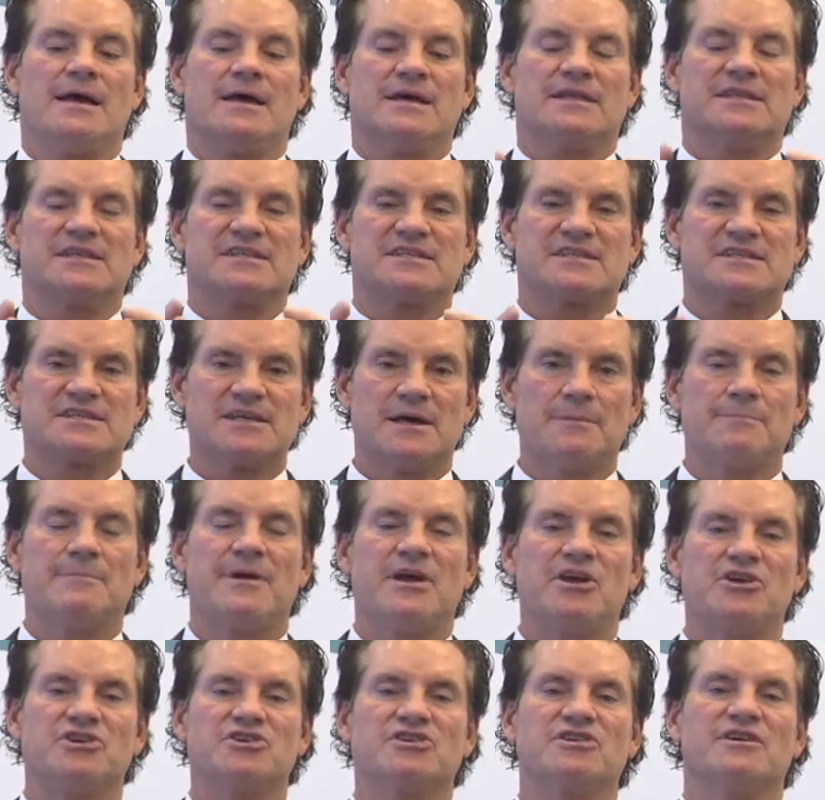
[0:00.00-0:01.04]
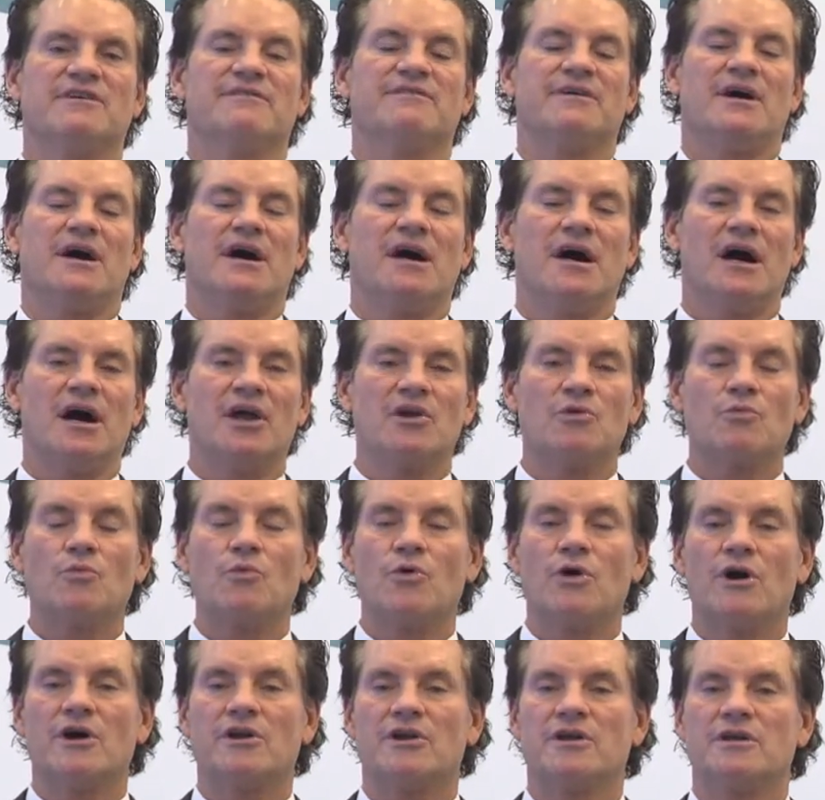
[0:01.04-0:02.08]
The summation of
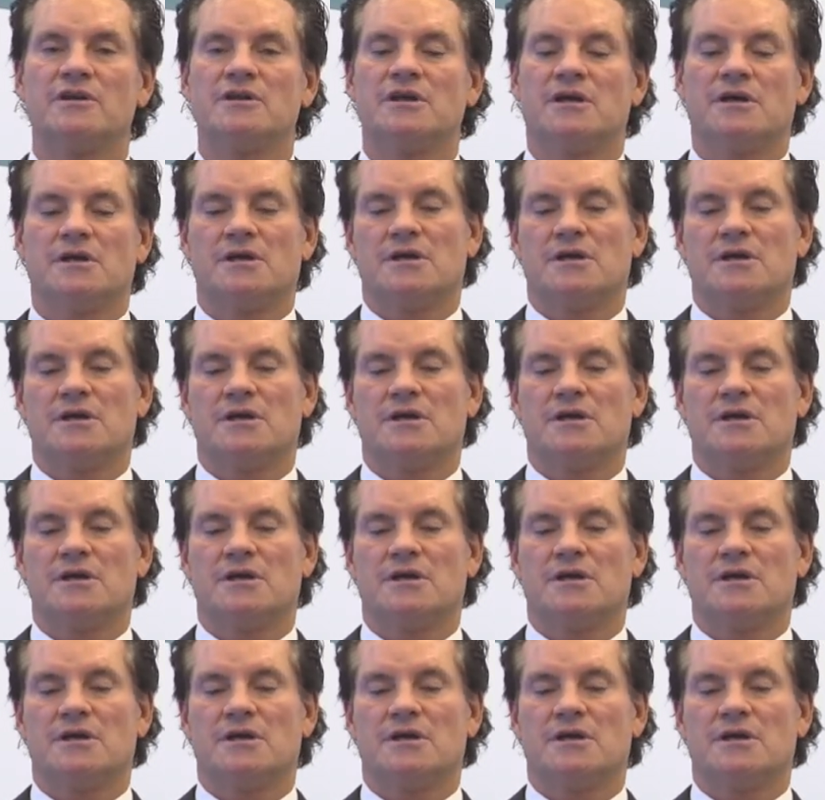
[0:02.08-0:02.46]
unwanted,